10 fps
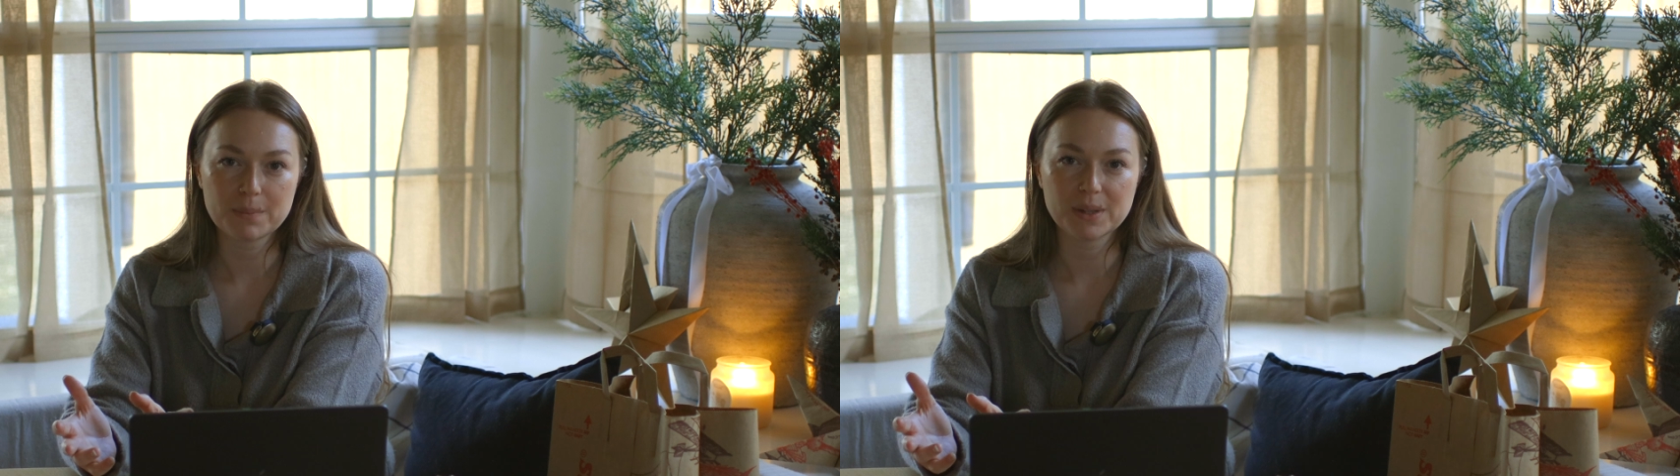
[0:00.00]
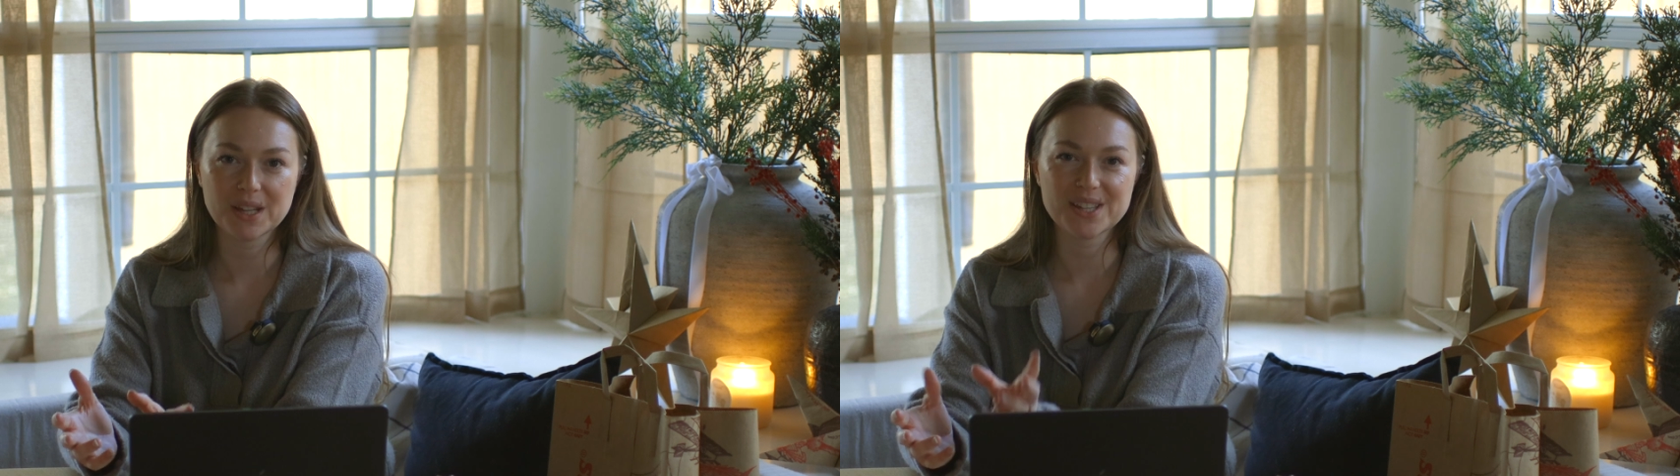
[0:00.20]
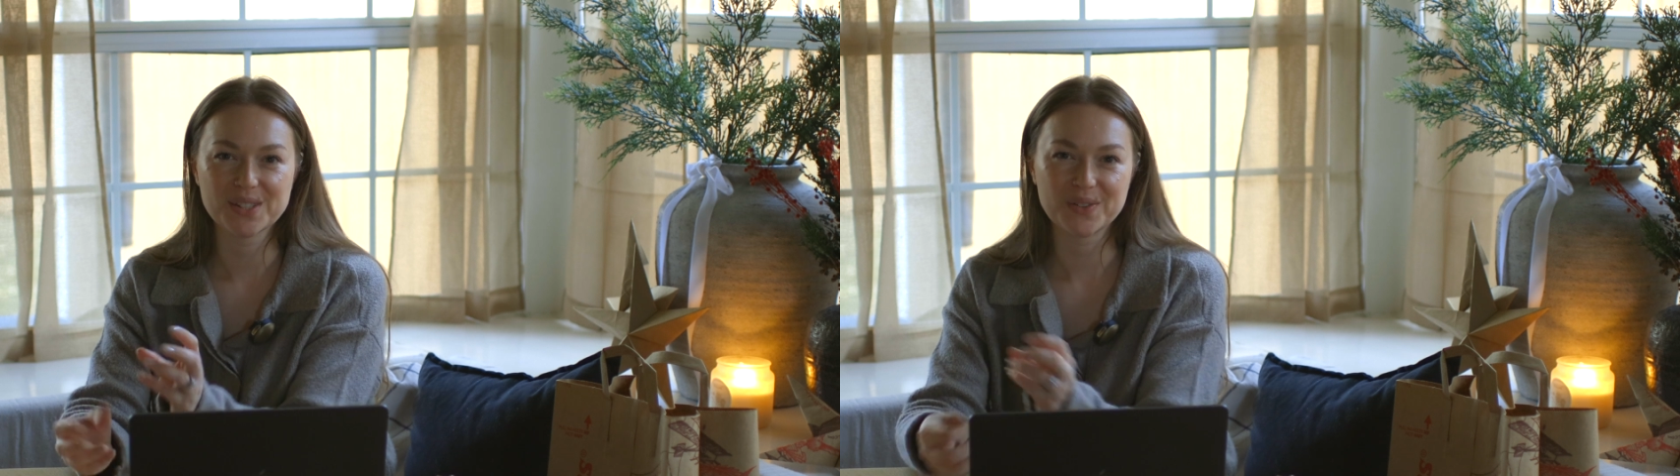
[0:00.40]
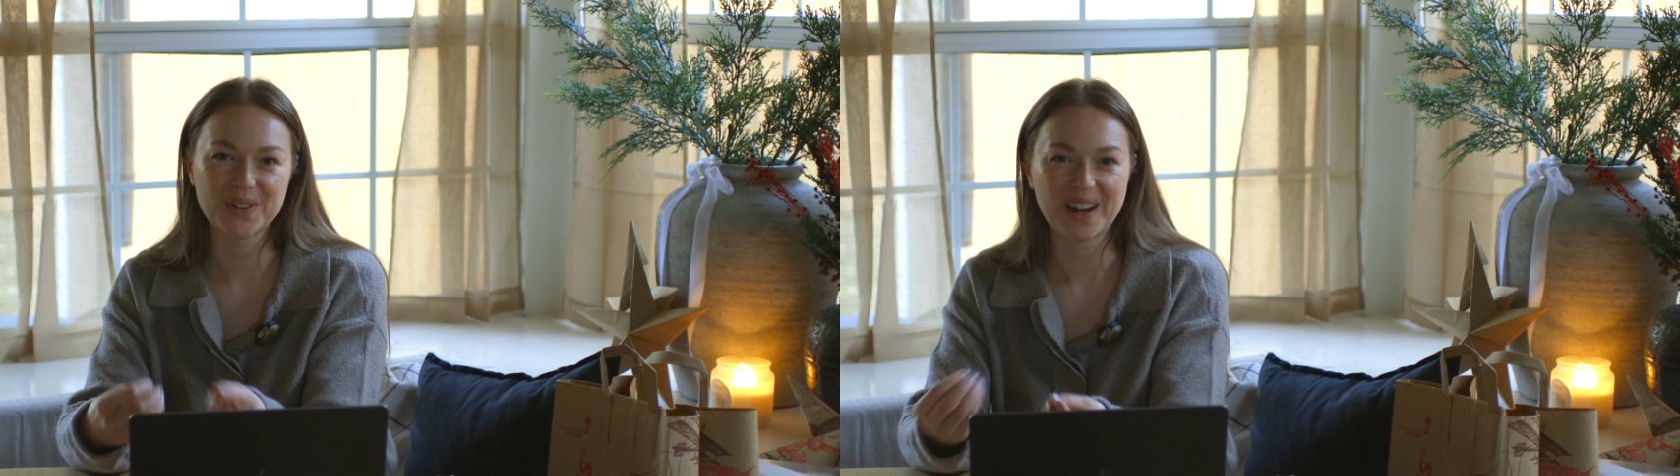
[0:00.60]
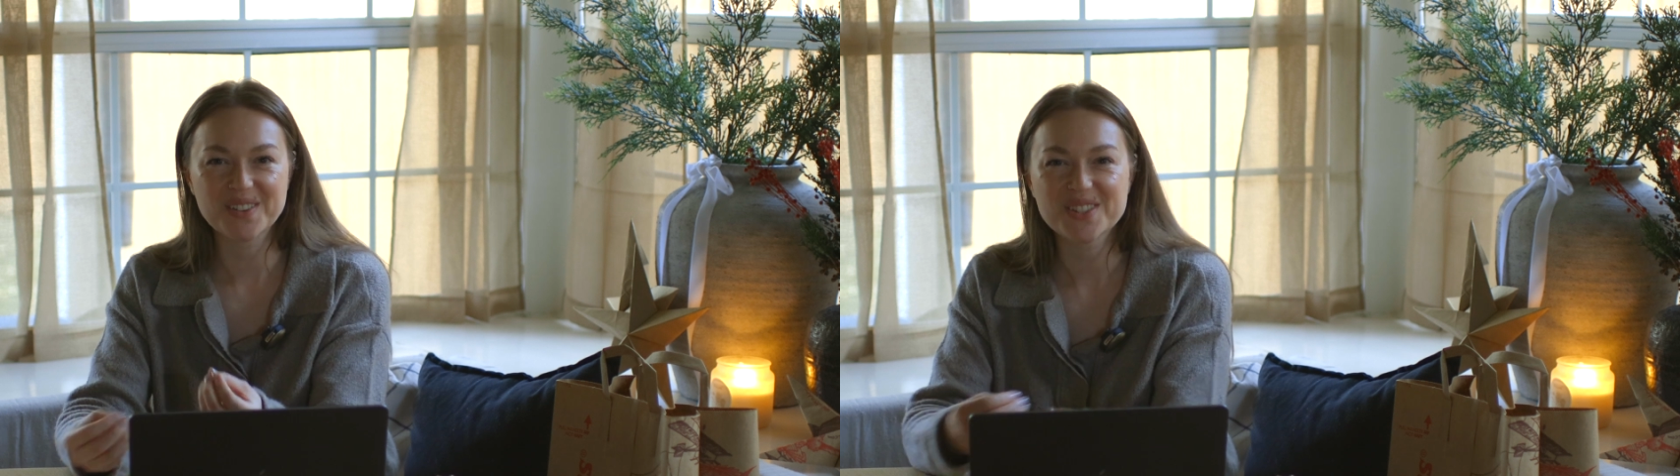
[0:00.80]
up because of
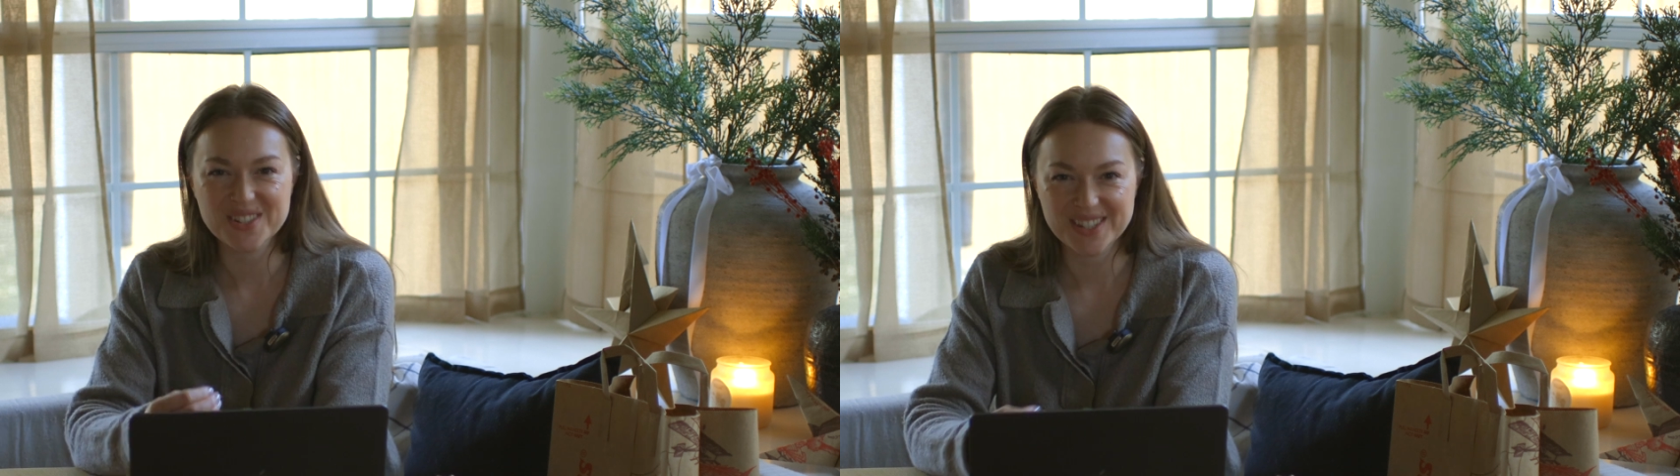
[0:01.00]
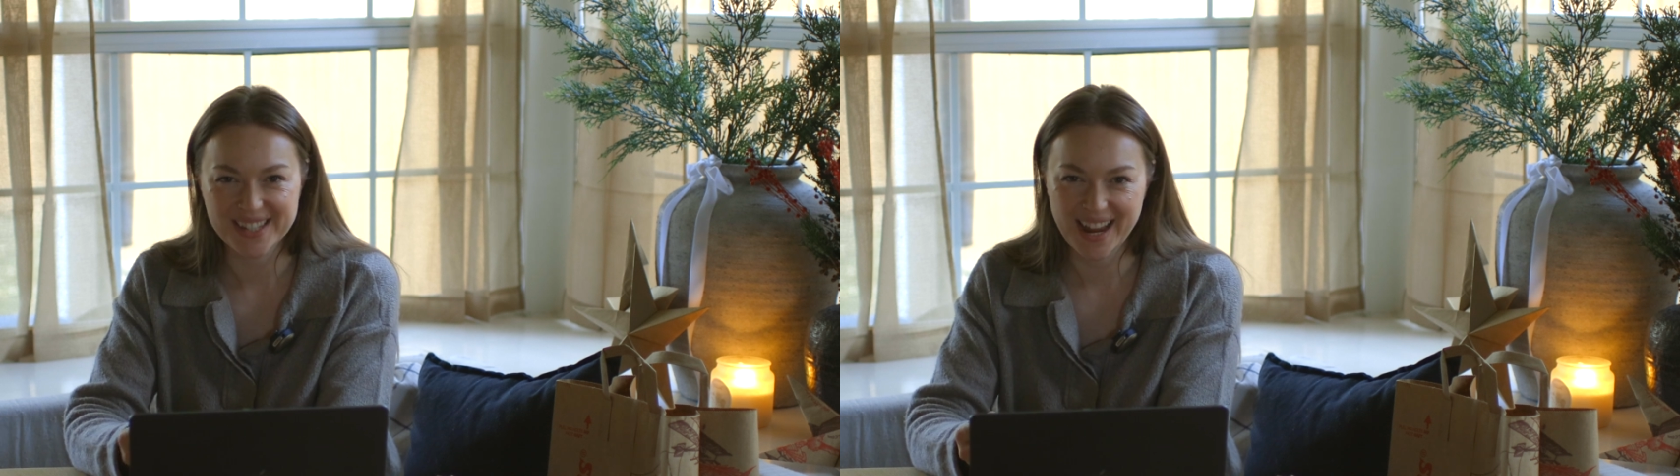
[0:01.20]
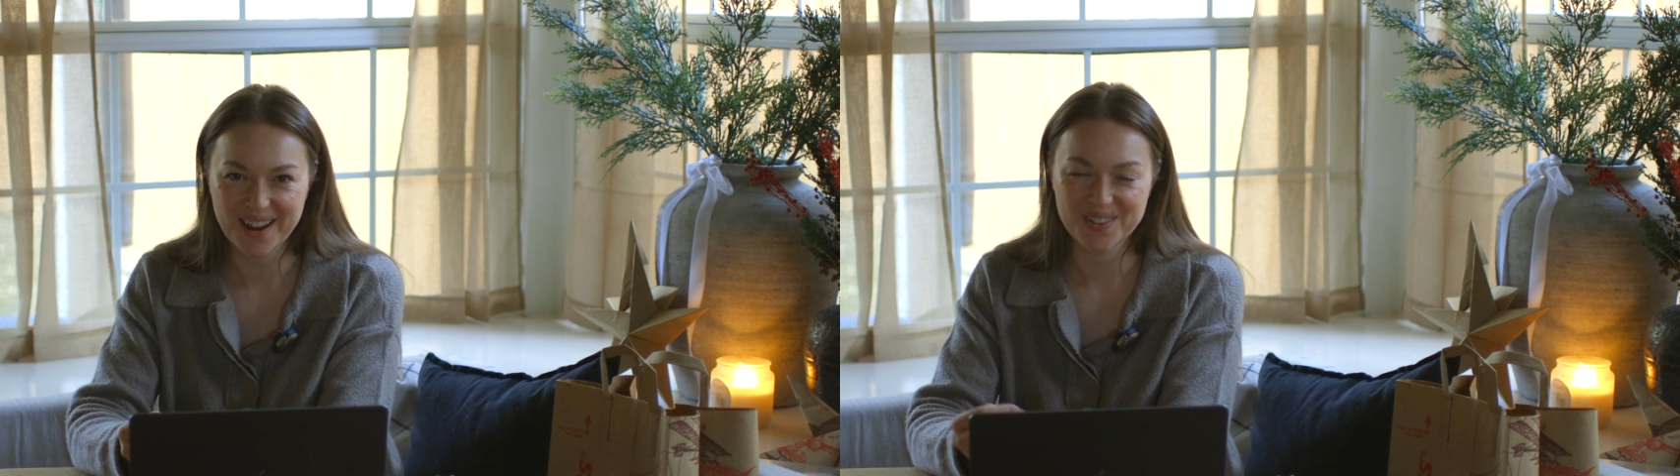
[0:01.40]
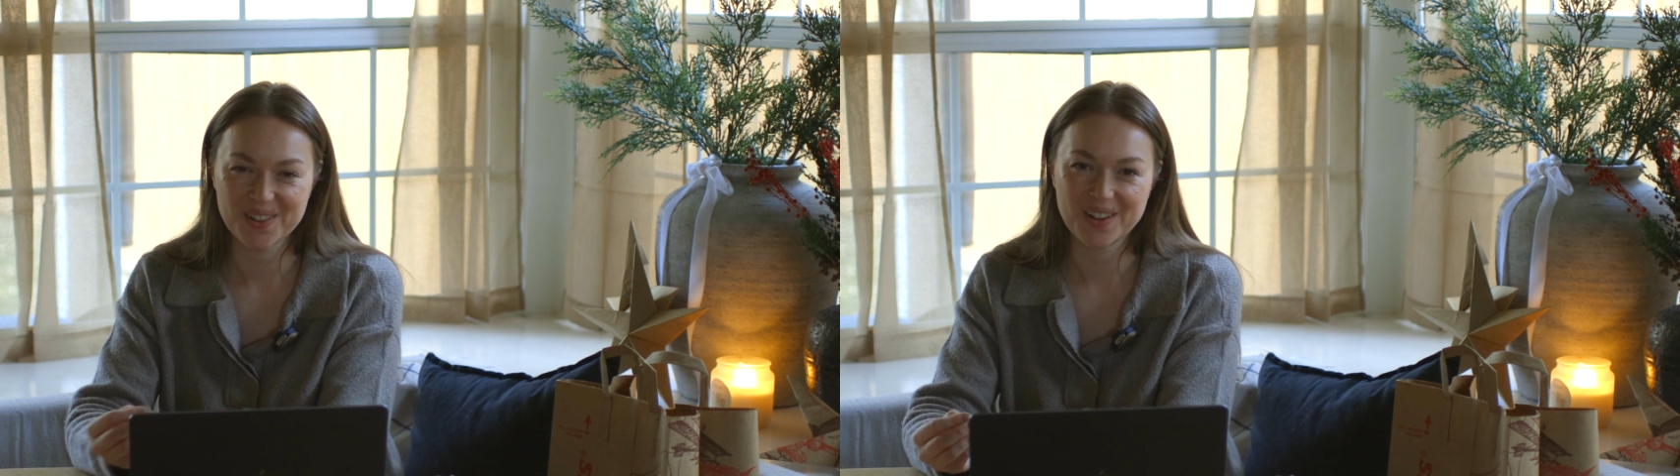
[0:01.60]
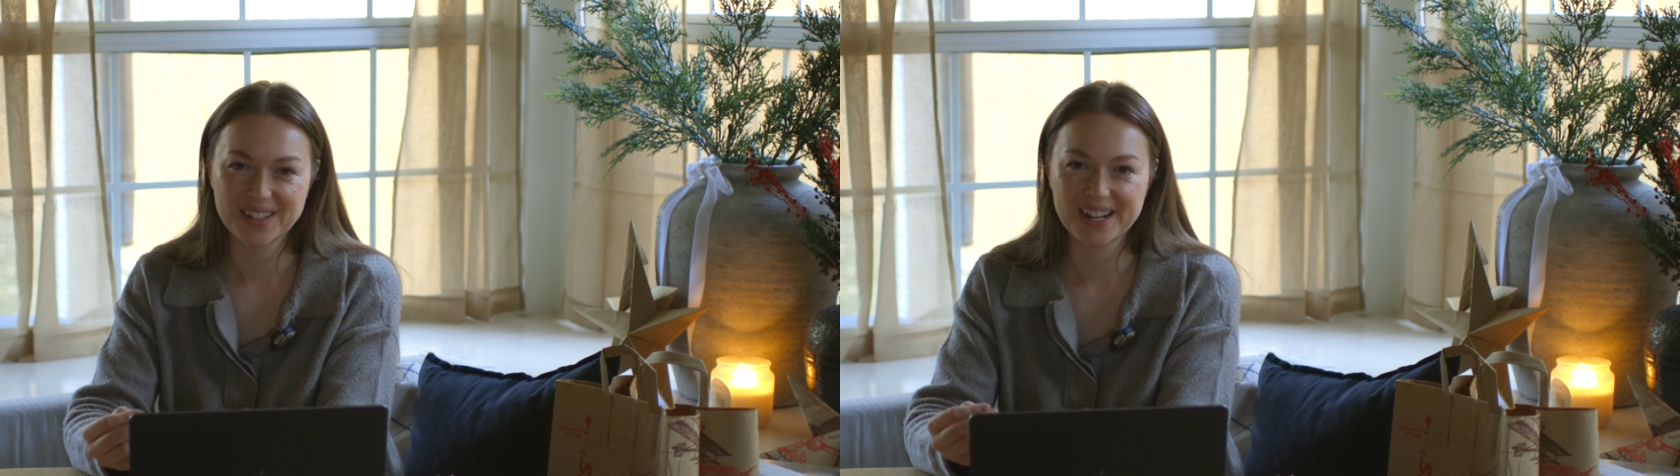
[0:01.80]
what I was just saying with
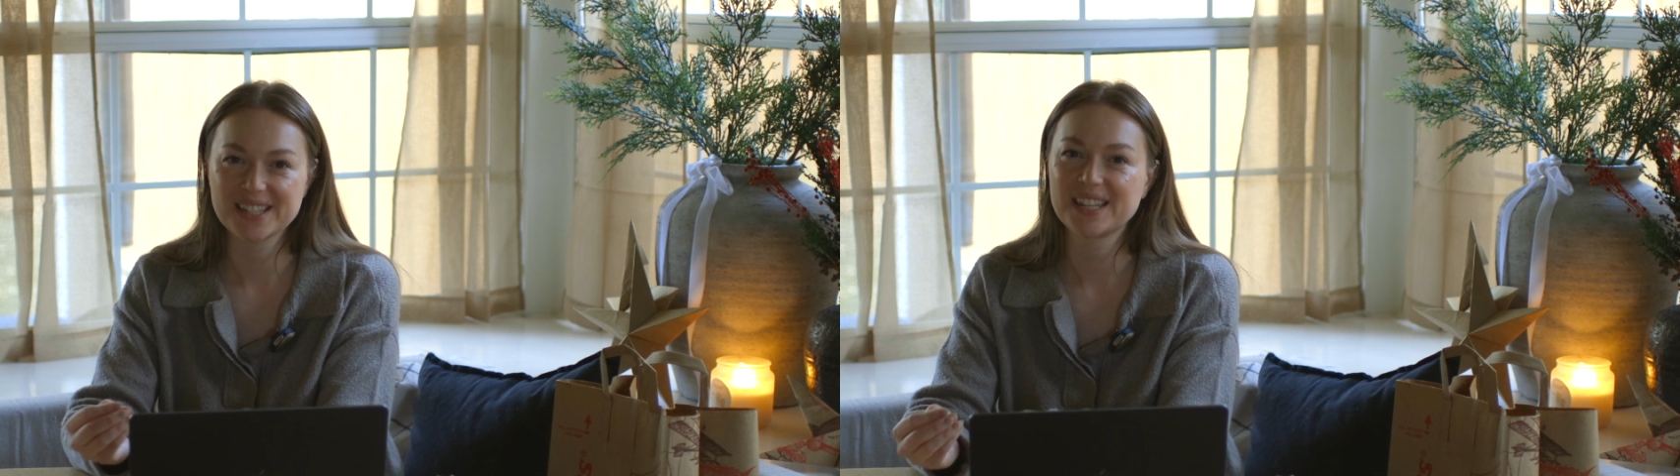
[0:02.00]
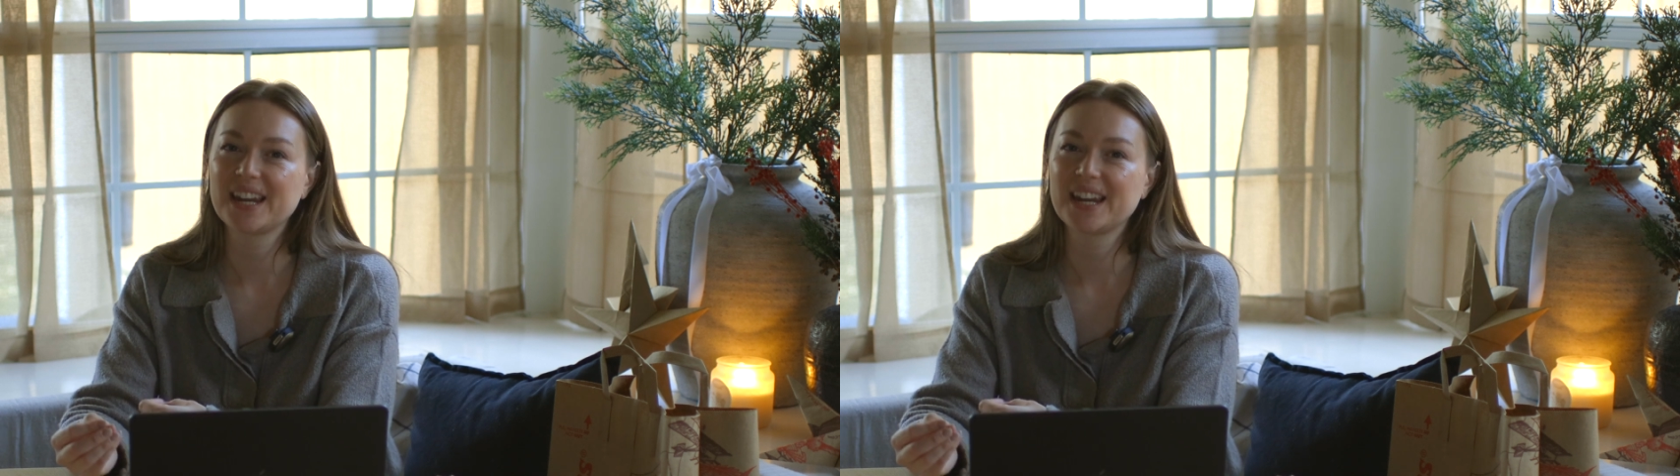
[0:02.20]
the holidays